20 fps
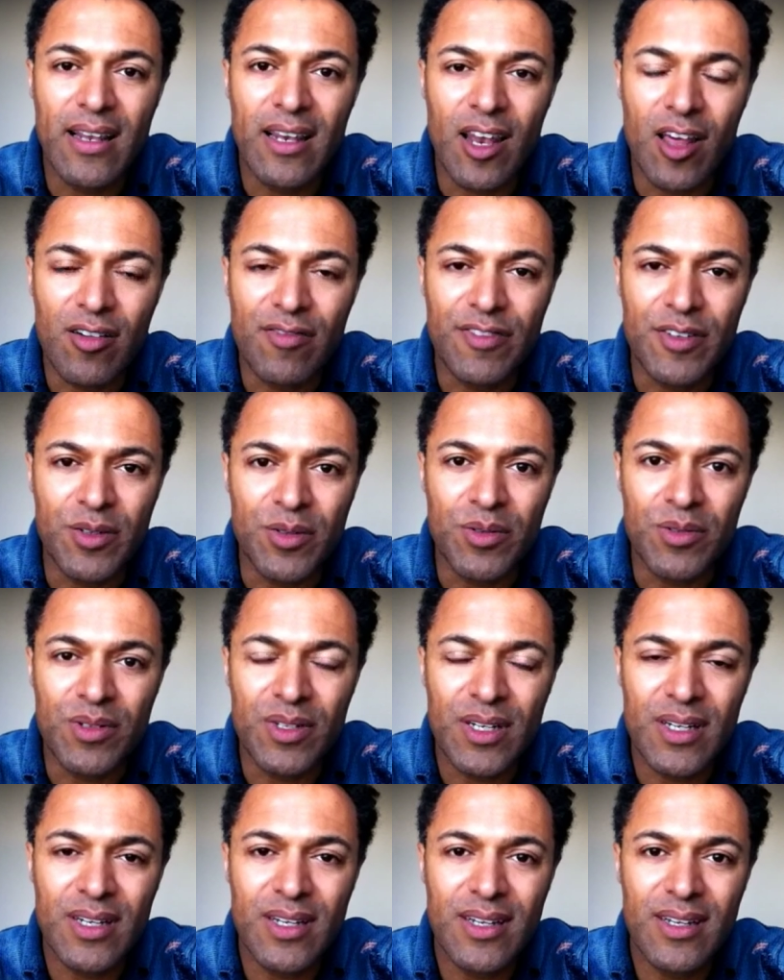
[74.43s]
love you.
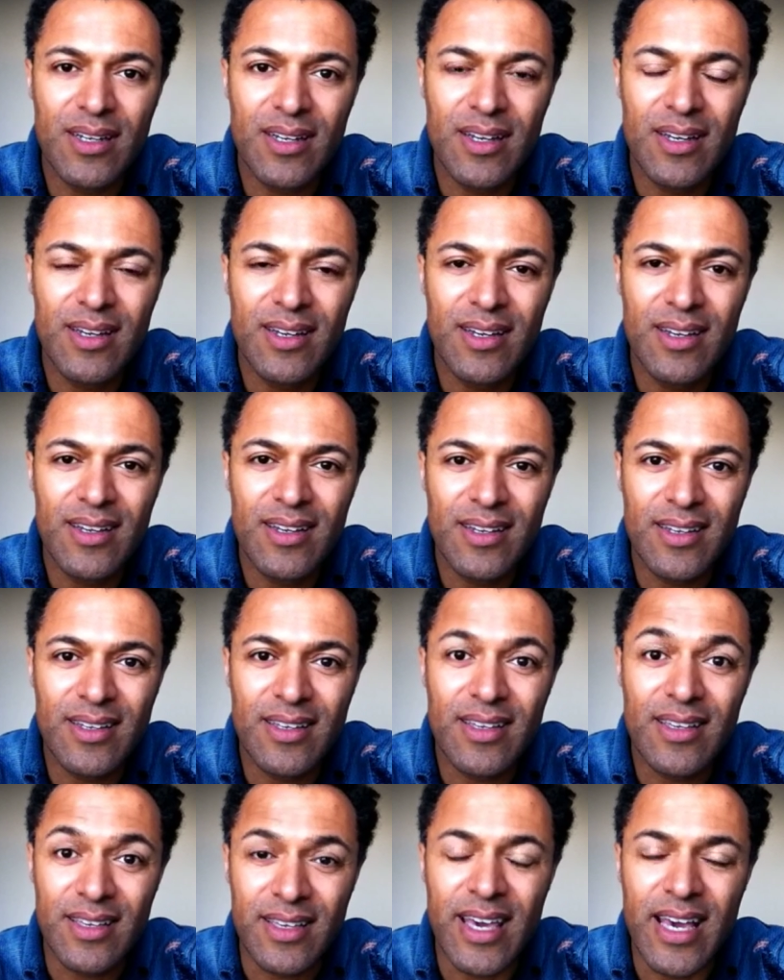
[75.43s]

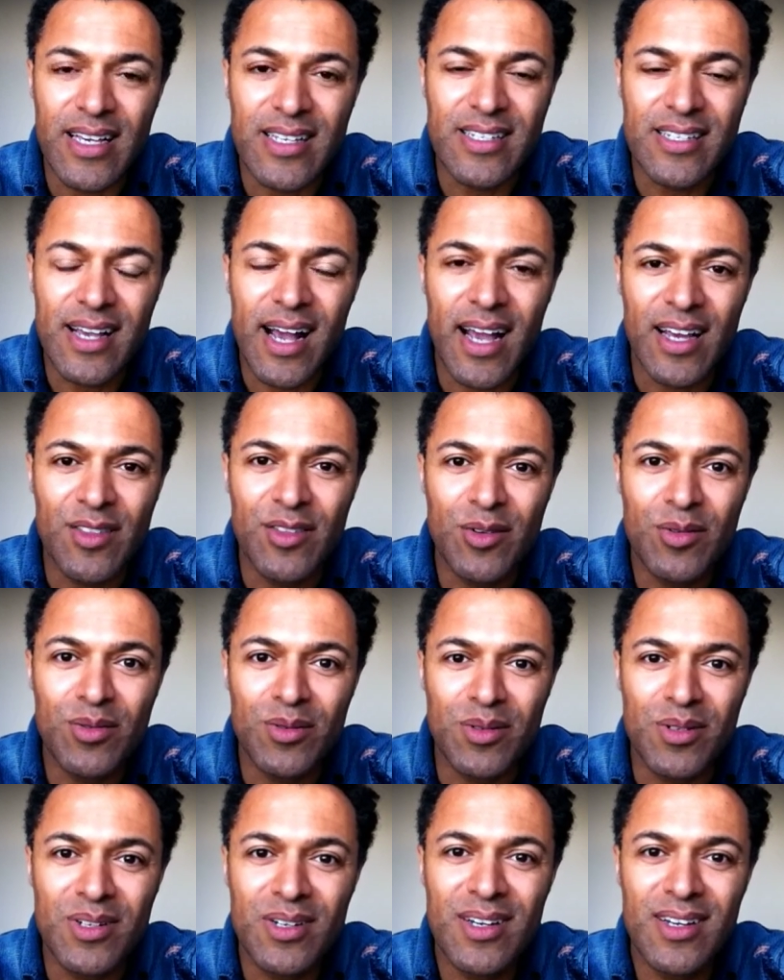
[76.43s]
Yes, I
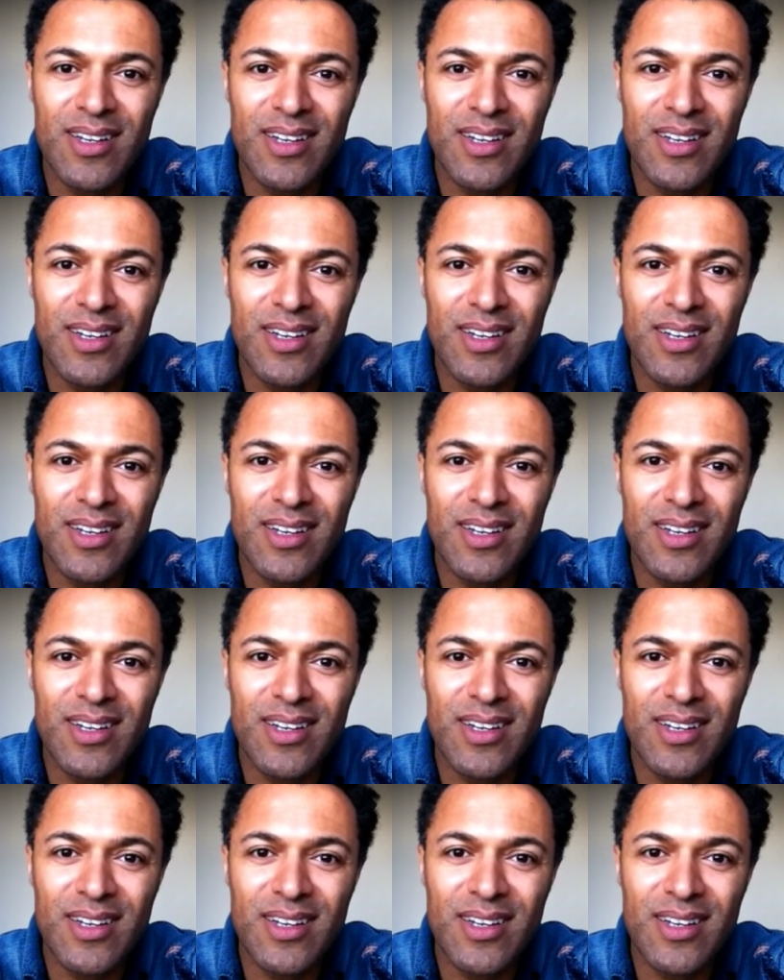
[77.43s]
do.